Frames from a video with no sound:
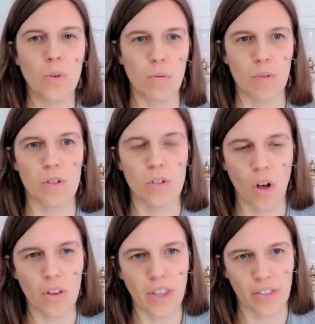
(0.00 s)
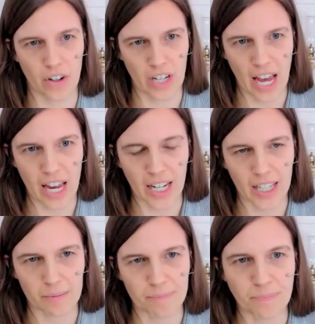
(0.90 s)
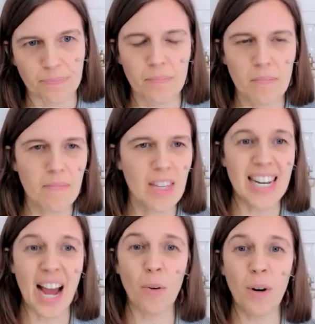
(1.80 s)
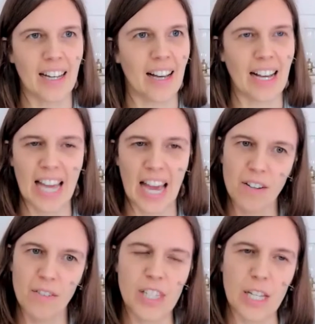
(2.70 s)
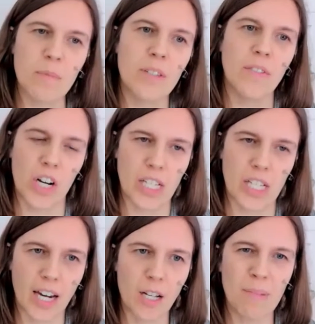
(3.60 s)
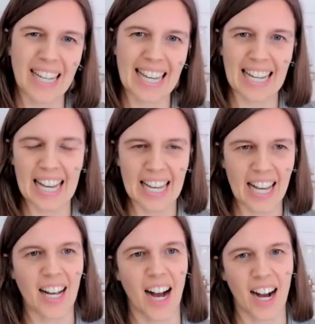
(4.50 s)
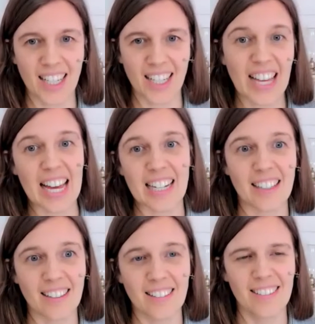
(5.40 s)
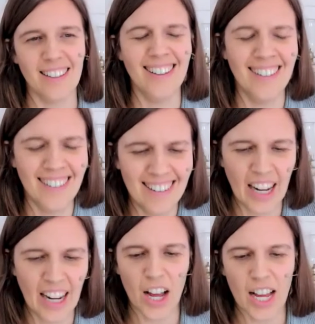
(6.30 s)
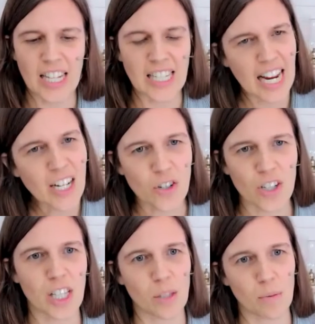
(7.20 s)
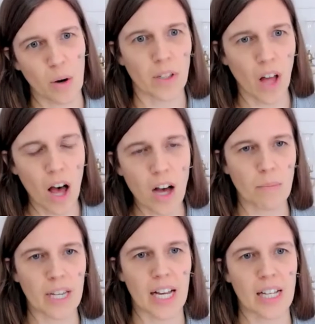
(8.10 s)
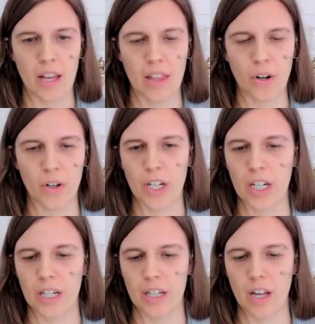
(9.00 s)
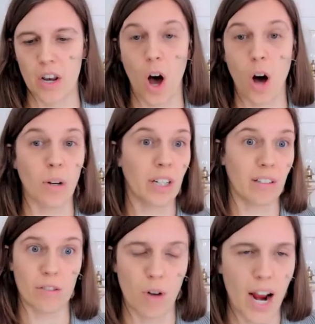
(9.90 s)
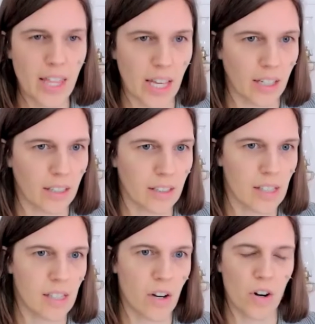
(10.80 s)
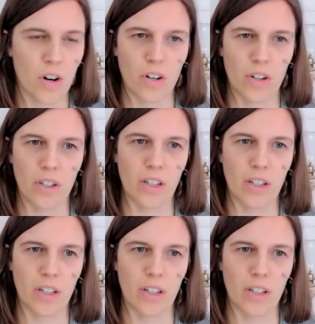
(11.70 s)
the result that they're getting. Now, again, it seems very subtle, but it can kind of get dangerous as we go along because they're going to not want to try things. They're